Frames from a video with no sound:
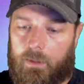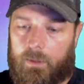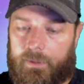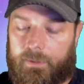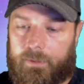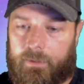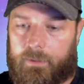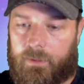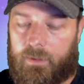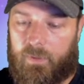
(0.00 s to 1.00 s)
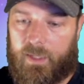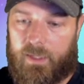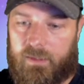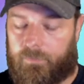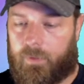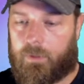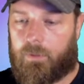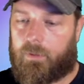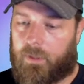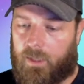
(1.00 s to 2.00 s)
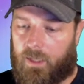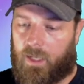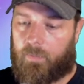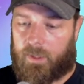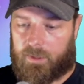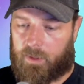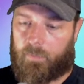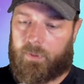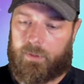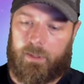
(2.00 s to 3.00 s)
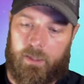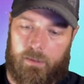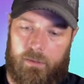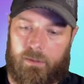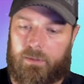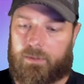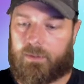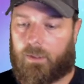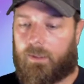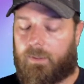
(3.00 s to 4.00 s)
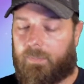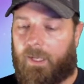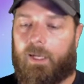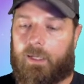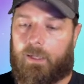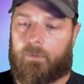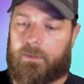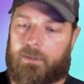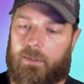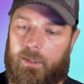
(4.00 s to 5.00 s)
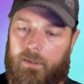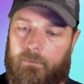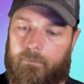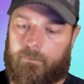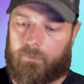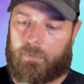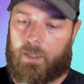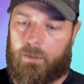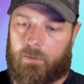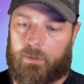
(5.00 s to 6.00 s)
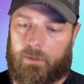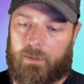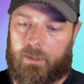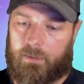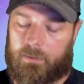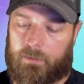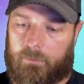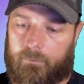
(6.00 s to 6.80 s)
I guess if you're new to the game, that's a pretty good starter pack, I would say, that you could get.